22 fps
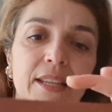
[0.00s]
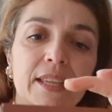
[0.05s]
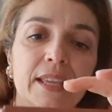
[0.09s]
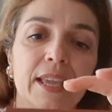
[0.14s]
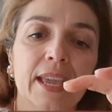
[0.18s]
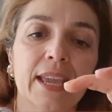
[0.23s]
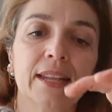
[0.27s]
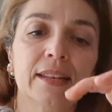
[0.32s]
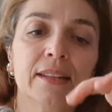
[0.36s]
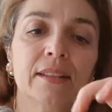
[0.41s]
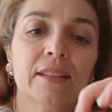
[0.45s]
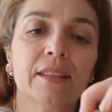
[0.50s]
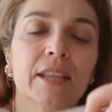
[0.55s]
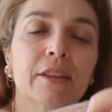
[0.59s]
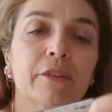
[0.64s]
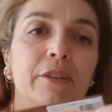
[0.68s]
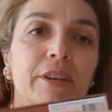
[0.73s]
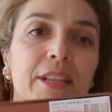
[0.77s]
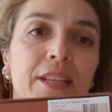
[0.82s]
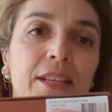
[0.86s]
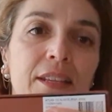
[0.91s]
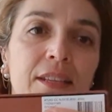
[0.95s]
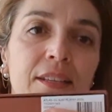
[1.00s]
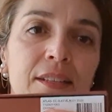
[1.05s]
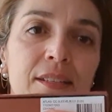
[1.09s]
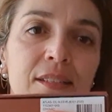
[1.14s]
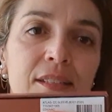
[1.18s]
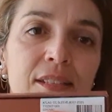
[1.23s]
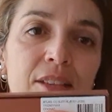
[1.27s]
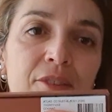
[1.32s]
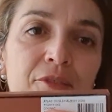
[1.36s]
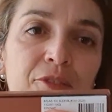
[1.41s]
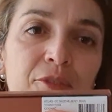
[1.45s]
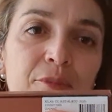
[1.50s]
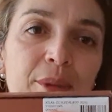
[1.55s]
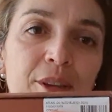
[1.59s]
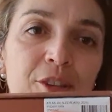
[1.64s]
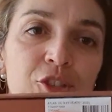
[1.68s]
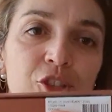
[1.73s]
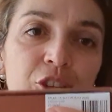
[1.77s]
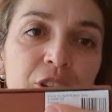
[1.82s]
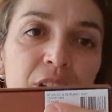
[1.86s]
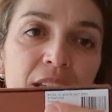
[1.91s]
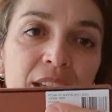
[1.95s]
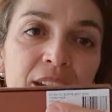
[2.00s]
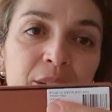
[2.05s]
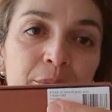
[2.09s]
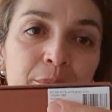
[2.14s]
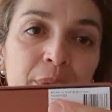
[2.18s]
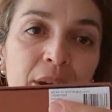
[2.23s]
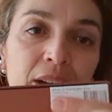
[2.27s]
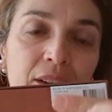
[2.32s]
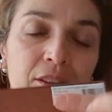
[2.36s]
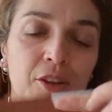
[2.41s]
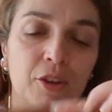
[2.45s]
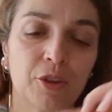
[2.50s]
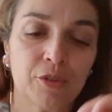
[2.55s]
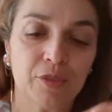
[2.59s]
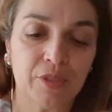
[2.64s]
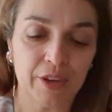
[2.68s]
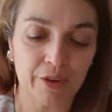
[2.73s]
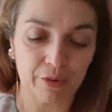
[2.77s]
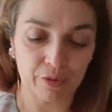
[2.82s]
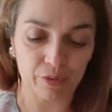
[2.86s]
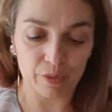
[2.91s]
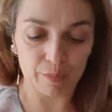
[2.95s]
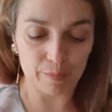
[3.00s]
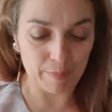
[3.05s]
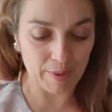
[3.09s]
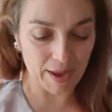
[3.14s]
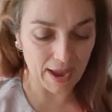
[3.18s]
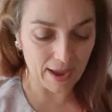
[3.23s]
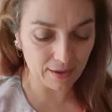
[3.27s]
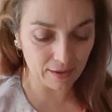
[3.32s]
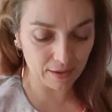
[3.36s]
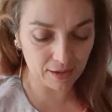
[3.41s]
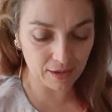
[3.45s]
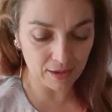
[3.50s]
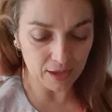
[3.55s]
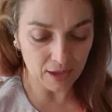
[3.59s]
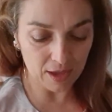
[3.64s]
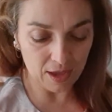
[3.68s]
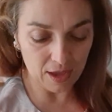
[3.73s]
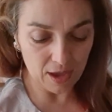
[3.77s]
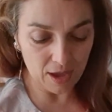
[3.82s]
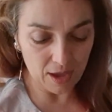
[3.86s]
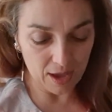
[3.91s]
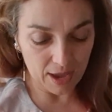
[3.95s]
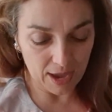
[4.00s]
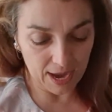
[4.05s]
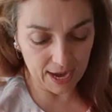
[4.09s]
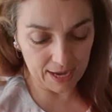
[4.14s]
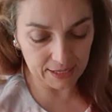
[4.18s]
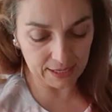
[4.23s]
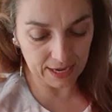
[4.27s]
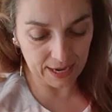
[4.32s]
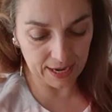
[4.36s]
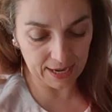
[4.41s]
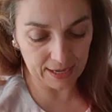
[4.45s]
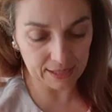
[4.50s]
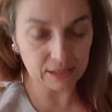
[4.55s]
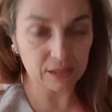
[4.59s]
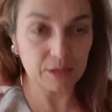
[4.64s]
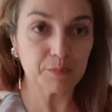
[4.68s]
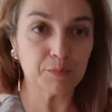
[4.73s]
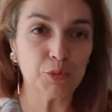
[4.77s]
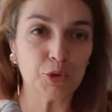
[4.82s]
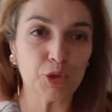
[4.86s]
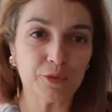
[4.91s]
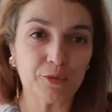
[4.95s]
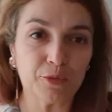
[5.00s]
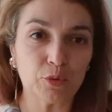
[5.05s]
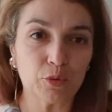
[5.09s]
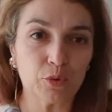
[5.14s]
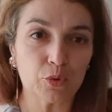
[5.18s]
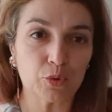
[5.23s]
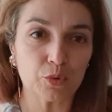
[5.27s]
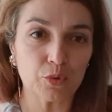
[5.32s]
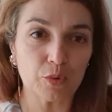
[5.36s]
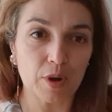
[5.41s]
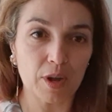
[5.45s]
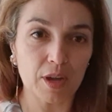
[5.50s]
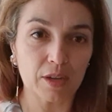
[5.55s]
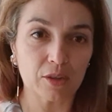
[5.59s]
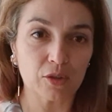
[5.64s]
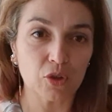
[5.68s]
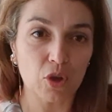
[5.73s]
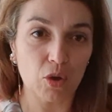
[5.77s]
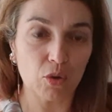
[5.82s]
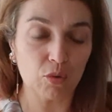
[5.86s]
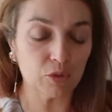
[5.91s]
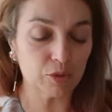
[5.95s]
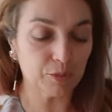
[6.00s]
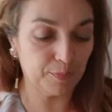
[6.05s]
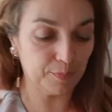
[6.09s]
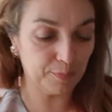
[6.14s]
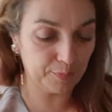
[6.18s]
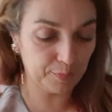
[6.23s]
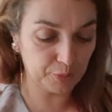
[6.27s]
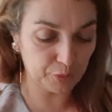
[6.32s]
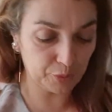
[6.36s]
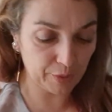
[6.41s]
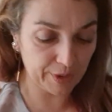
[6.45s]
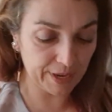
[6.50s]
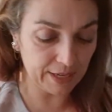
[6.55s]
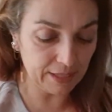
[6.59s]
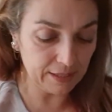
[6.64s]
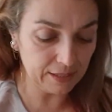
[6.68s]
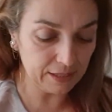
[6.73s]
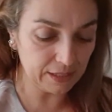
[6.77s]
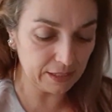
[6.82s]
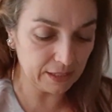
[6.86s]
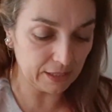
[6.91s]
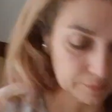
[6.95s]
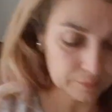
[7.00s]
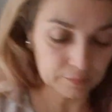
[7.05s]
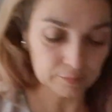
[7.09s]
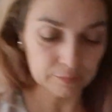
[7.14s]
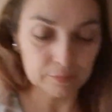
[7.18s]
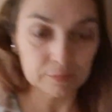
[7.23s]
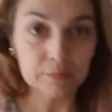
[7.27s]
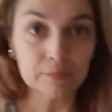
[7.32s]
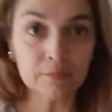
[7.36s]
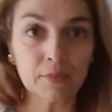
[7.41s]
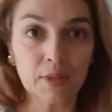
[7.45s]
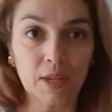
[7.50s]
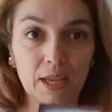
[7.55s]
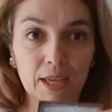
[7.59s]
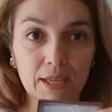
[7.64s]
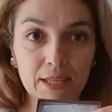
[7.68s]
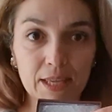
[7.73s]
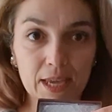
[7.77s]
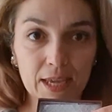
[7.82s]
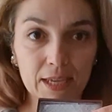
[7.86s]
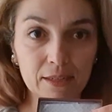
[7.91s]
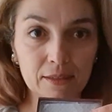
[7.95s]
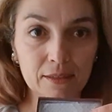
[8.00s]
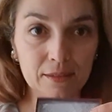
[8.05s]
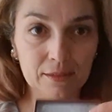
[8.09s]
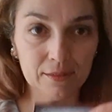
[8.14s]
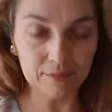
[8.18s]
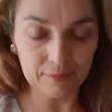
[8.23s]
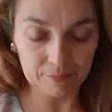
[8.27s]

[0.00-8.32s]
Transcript: again, there is information and a barcode there on the back. It has a beautiful gold print. Again,